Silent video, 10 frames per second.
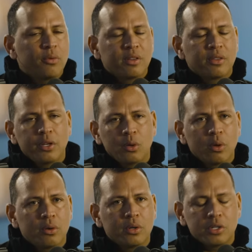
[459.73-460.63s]
with.
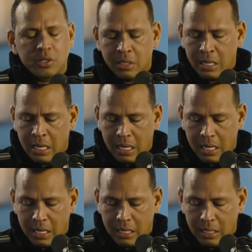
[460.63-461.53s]
Whether it's
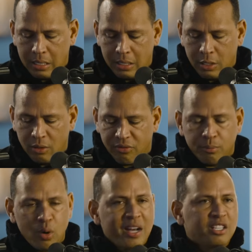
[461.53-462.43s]

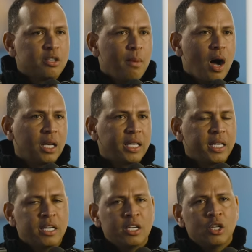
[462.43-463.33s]
from Brian to
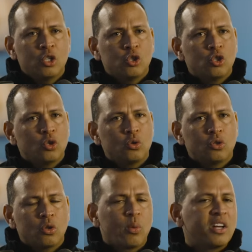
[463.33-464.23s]
Molly to
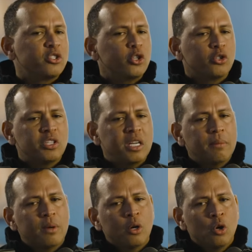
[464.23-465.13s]
the rest of your
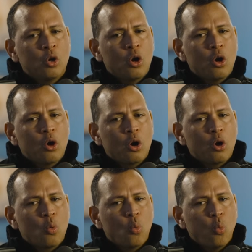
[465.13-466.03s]
team.
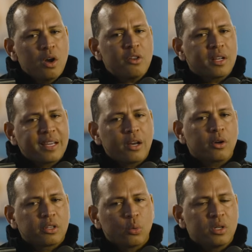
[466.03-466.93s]
What are the
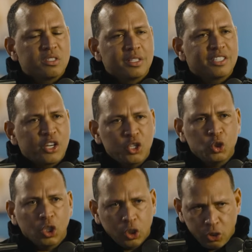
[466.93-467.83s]
characteristics that
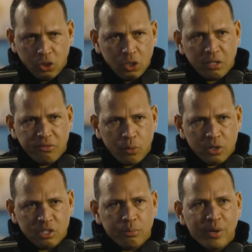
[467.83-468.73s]
you're looking
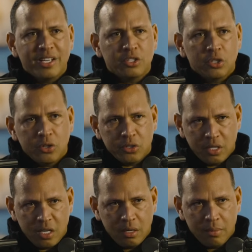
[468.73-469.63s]
for to bring into your
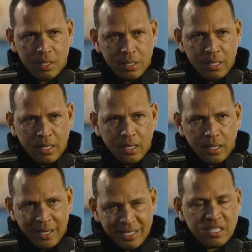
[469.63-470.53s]
team?
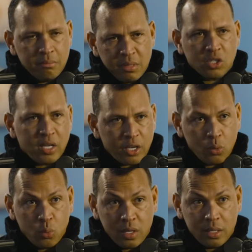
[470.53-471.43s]
Is it much like
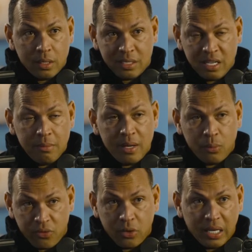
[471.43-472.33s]
you want a
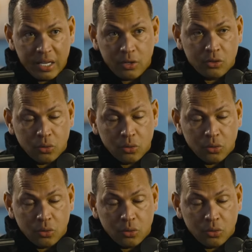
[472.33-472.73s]
teammate for the Lakers,